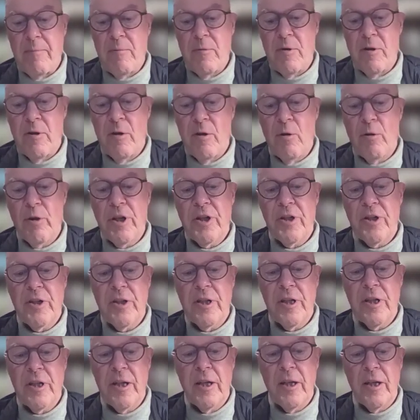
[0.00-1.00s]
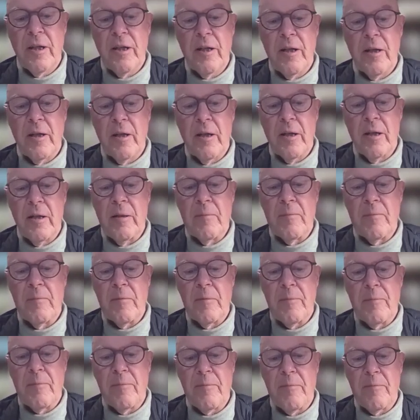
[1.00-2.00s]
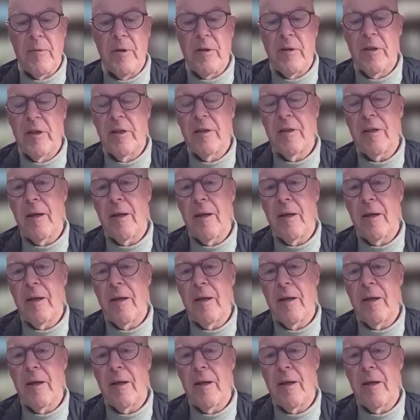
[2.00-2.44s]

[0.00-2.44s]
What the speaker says: noticing, since